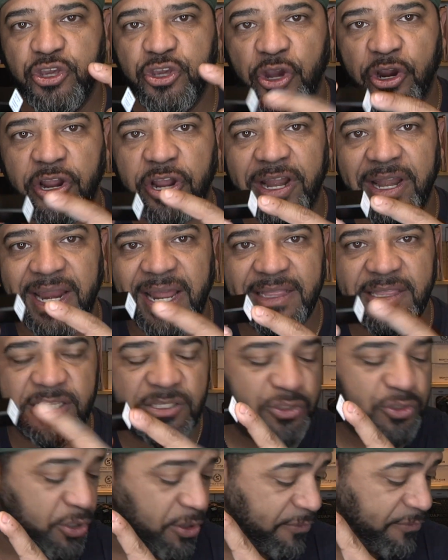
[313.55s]
you're connected
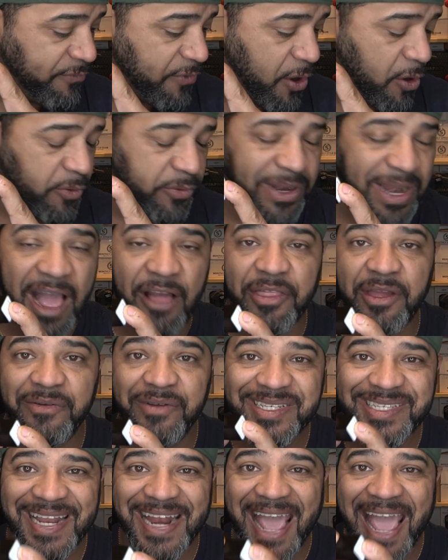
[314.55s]
to your phone. Now, there
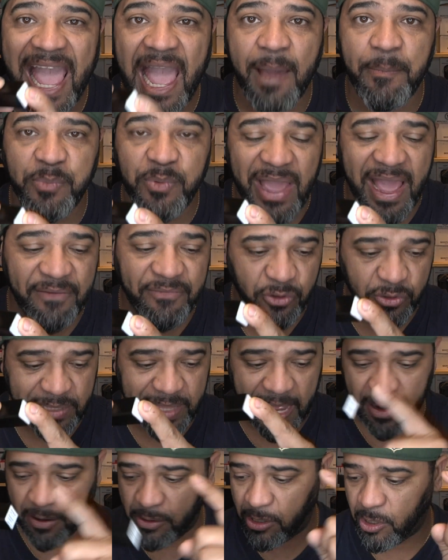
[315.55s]
is an app you have to
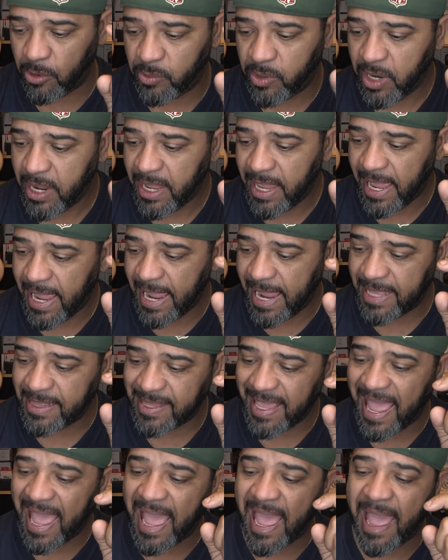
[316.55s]
download, and
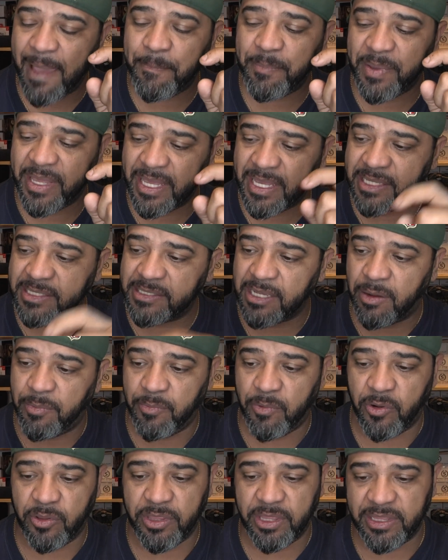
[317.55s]
the app is,
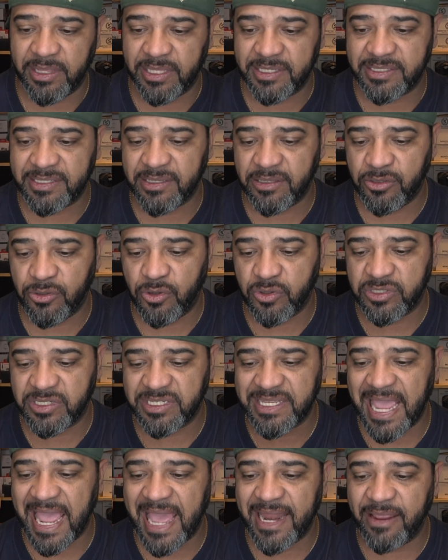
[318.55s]
um, well, this, you can
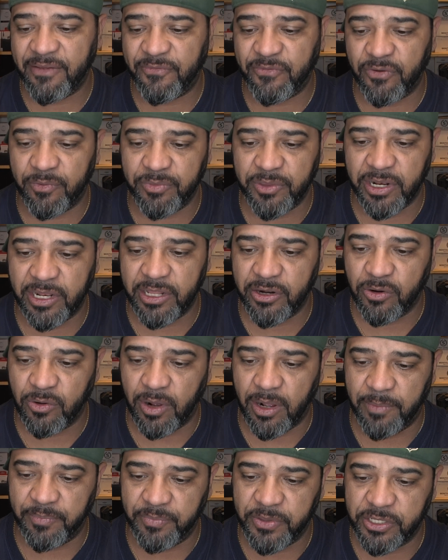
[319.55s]
scan it from the little
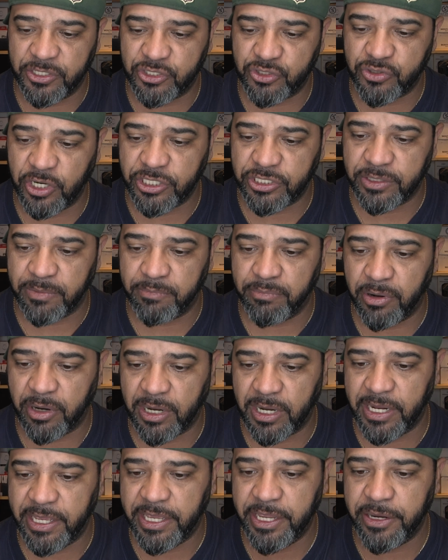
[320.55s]
um, instruction
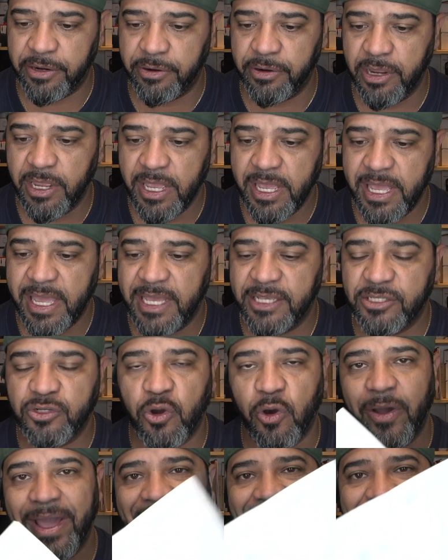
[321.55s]
booklet here. It's called